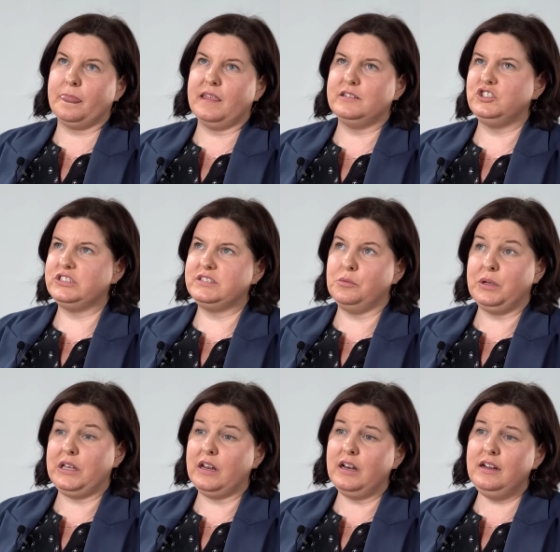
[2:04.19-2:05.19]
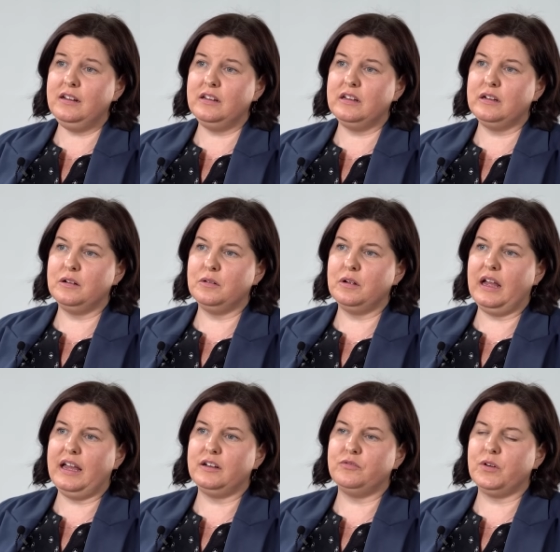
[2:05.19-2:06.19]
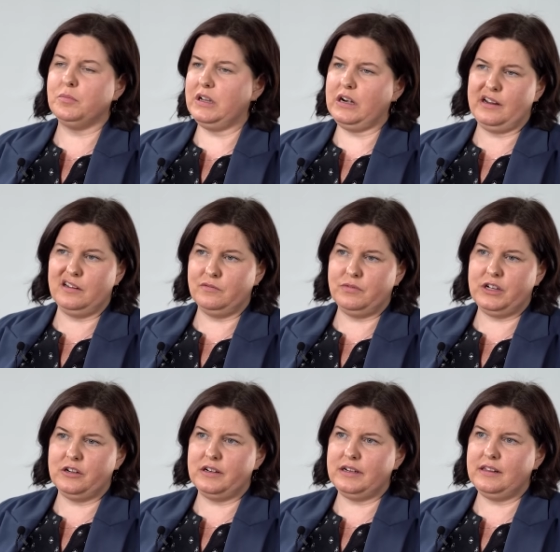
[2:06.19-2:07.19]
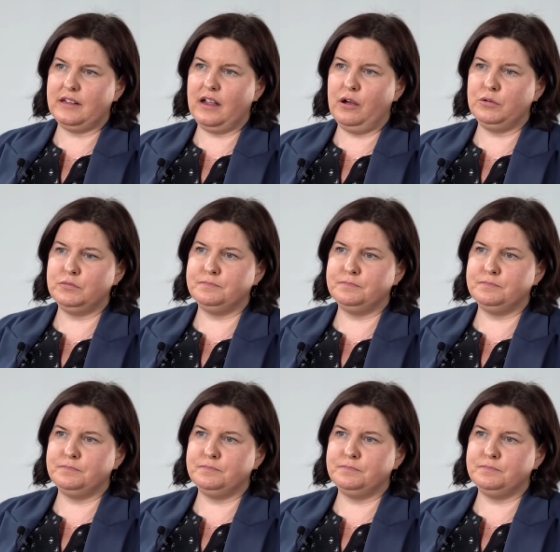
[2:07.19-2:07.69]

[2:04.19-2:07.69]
is just the beginning. And from there, I can figure anything out.